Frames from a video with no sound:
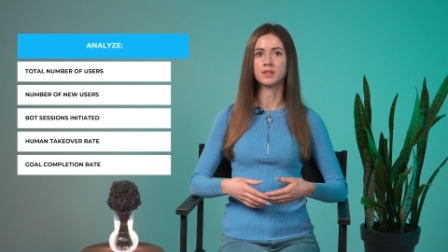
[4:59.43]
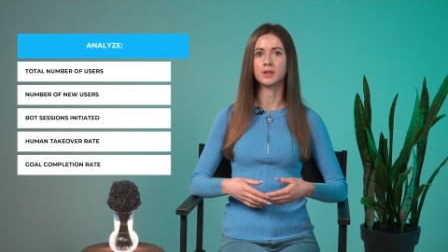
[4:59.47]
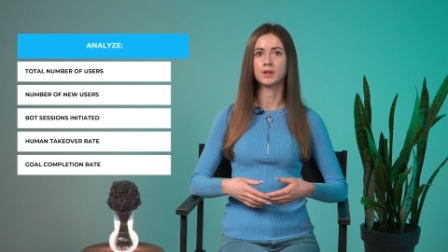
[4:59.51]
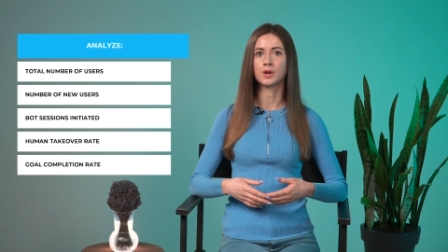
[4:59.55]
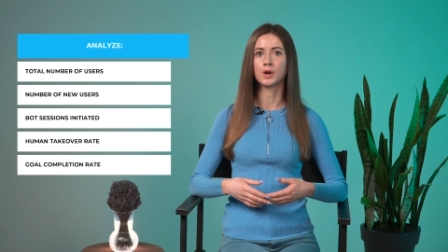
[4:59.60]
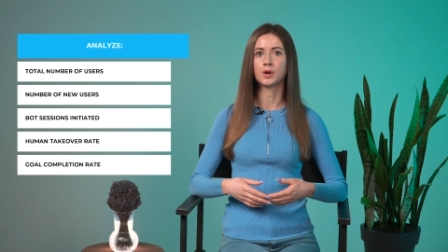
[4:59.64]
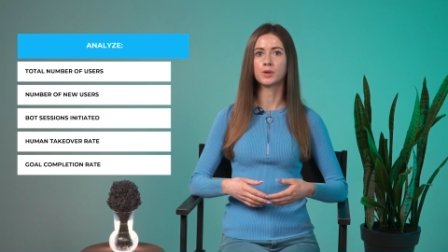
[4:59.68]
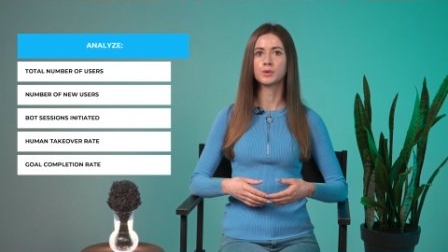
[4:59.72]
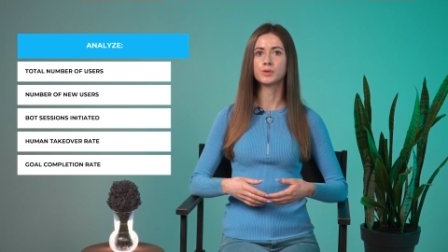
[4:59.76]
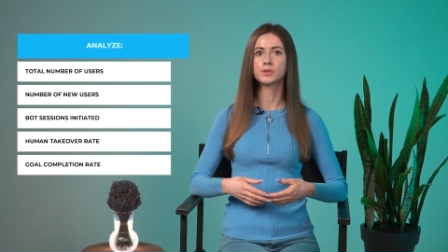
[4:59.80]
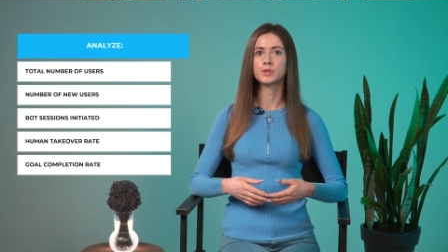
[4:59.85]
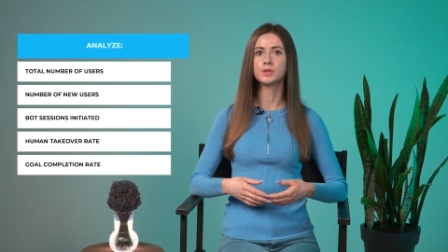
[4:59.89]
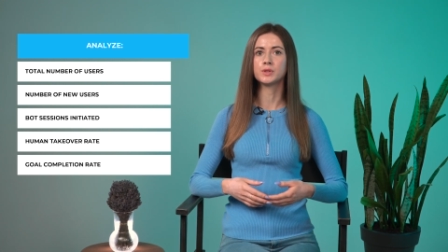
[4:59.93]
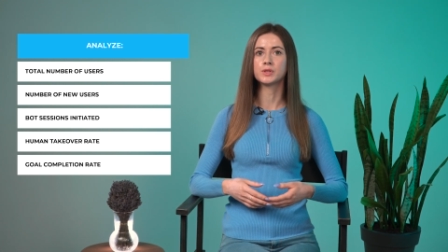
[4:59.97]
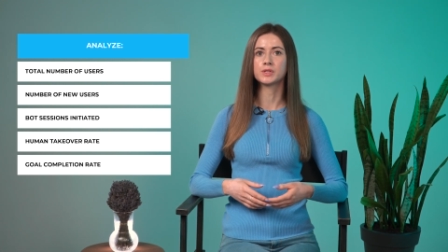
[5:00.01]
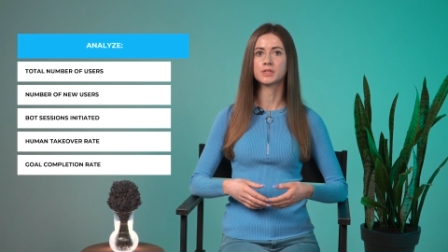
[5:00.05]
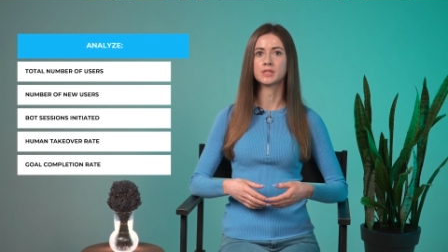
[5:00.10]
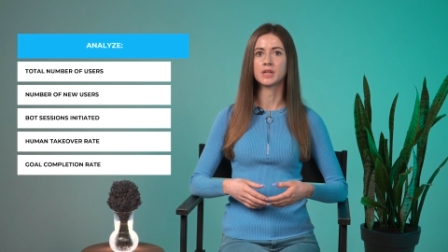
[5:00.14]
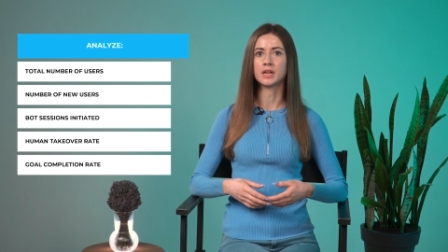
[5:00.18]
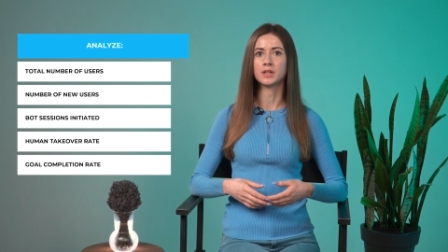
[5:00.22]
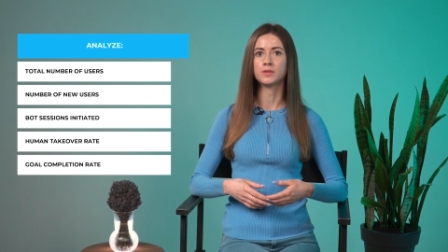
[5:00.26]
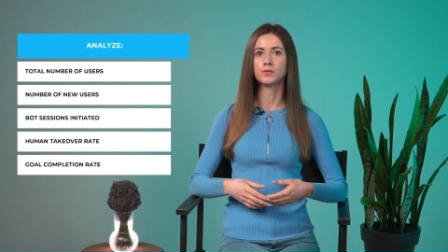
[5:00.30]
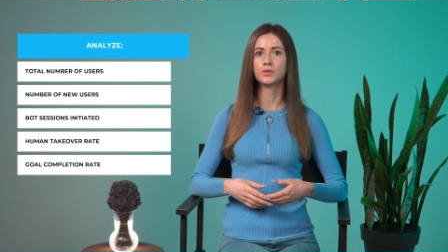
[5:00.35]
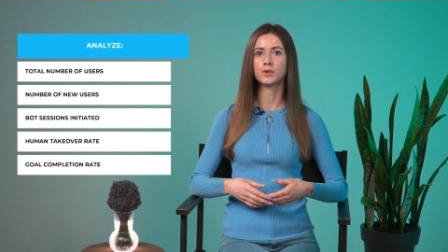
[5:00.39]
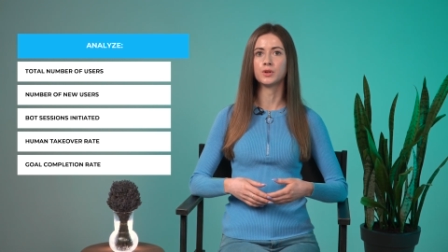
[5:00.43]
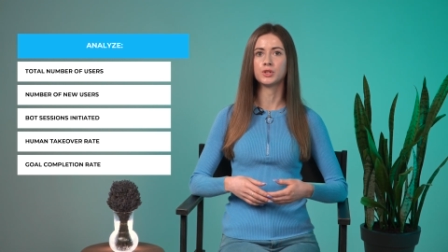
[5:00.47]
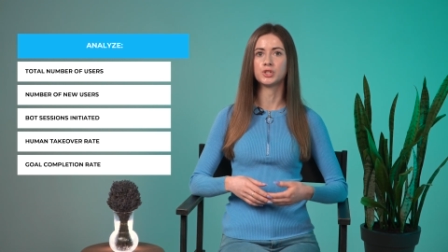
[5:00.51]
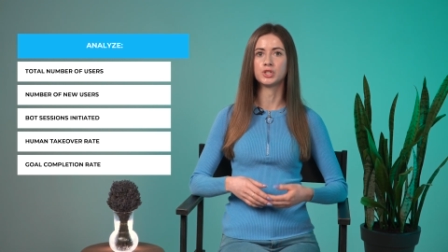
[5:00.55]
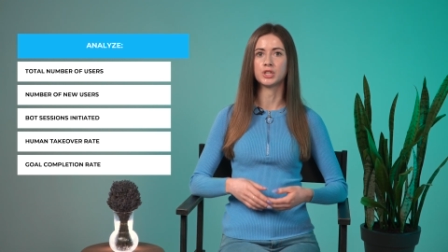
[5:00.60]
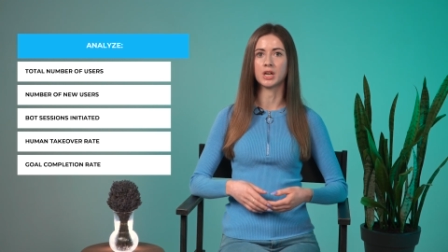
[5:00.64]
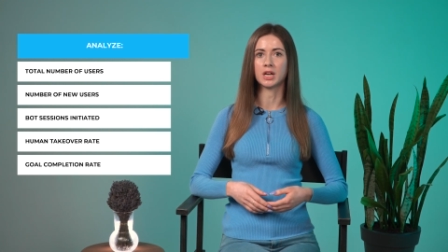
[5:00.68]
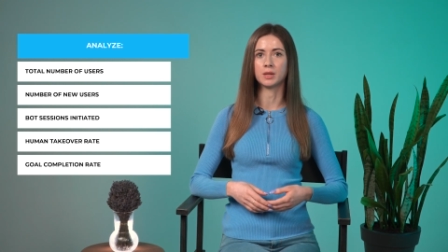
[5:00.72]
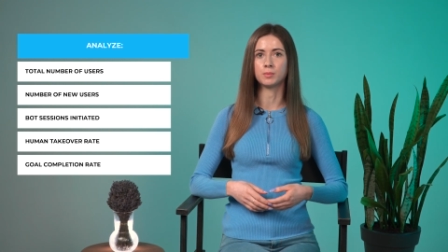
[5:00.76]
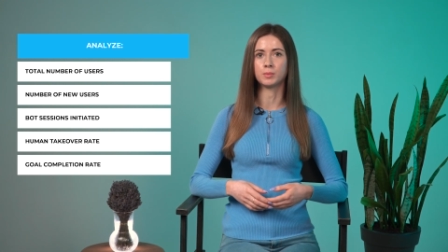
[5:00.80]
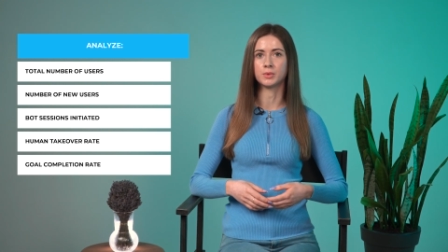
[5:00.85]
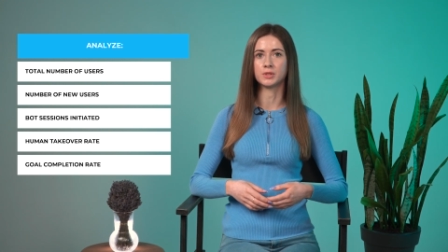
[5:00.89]
the goals you set for your
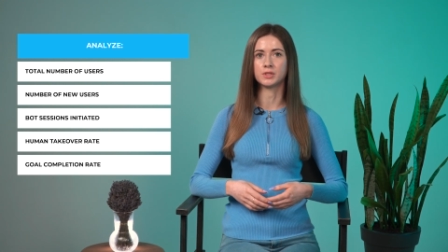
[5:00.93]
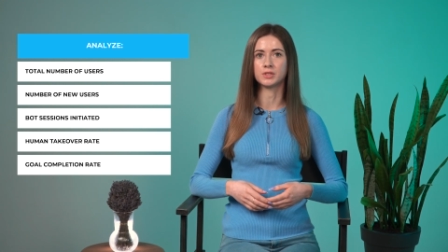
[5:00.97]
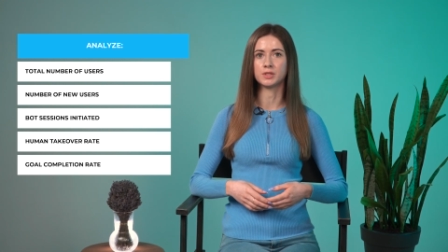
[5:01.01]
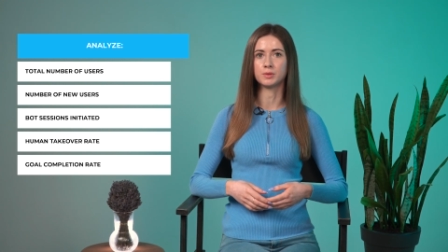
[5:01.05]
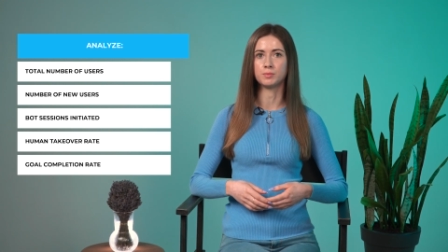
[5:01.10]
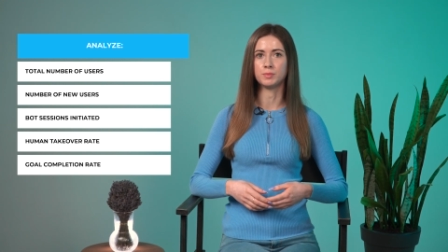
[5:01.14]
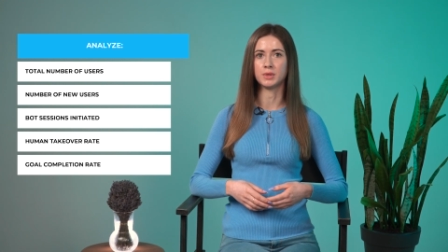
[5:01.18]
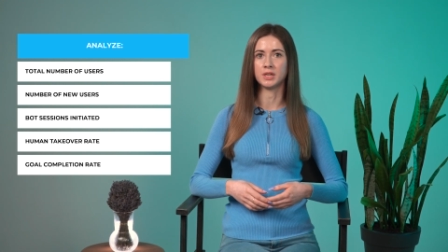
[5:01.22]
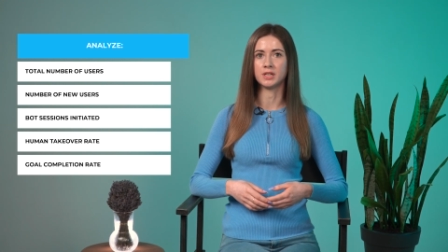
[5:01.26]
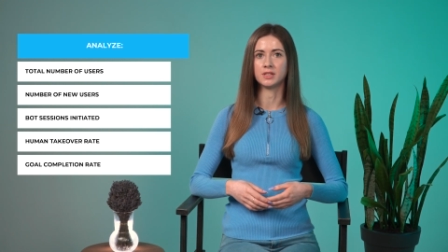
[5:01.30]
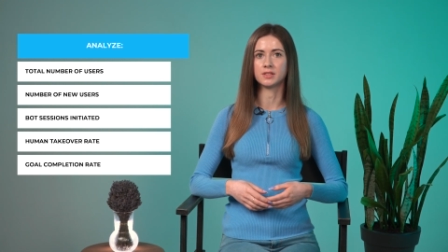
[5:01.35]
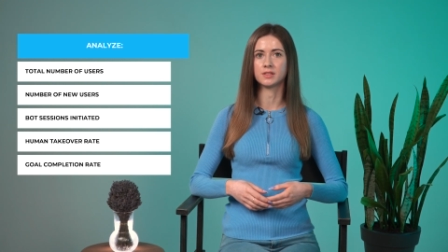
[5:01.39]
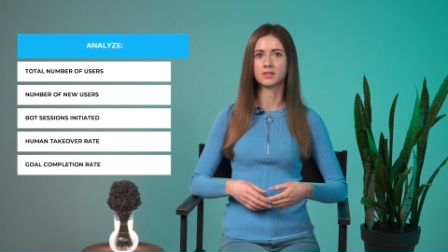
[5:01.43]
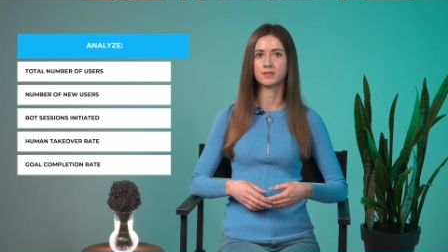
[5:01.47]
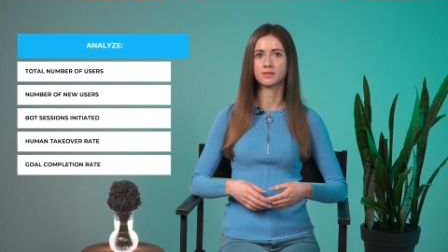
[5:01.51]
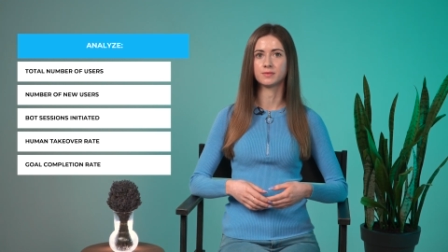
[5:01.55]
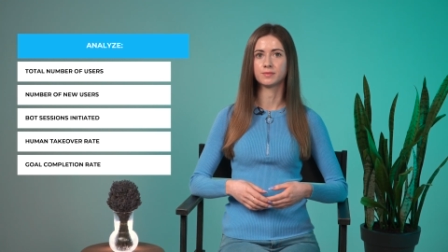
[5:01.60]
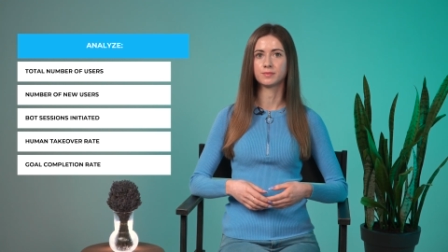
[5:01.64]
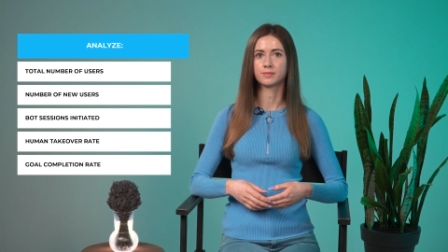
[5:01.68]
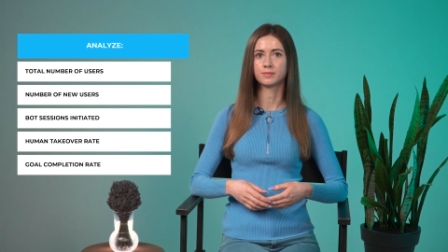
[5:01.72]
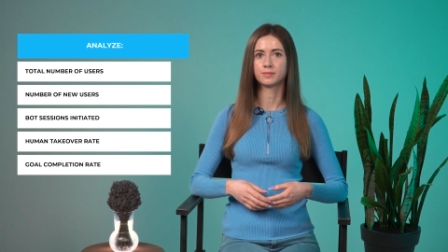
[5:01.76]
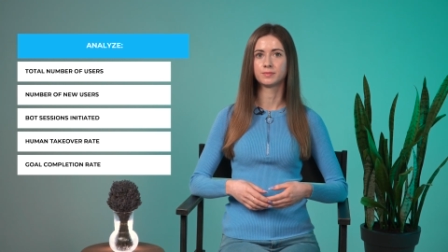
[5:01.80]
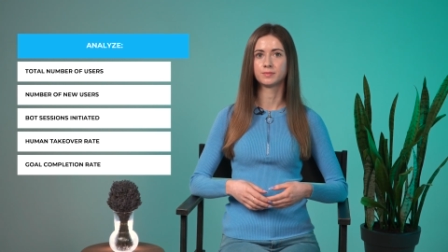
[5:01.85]
chatbot to meet.